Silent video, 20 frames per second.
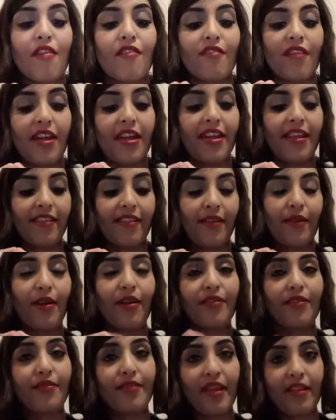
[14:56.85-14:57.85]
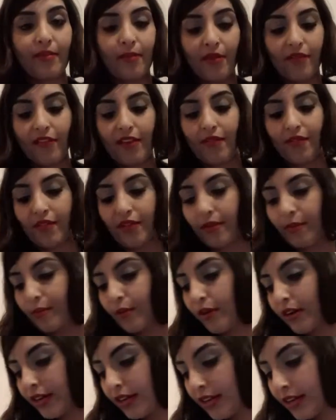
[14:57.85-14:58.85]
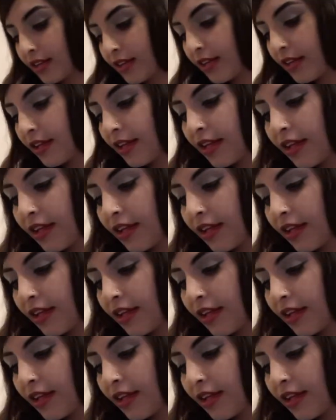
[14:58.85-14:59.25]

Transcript: great. So that's my favourite one.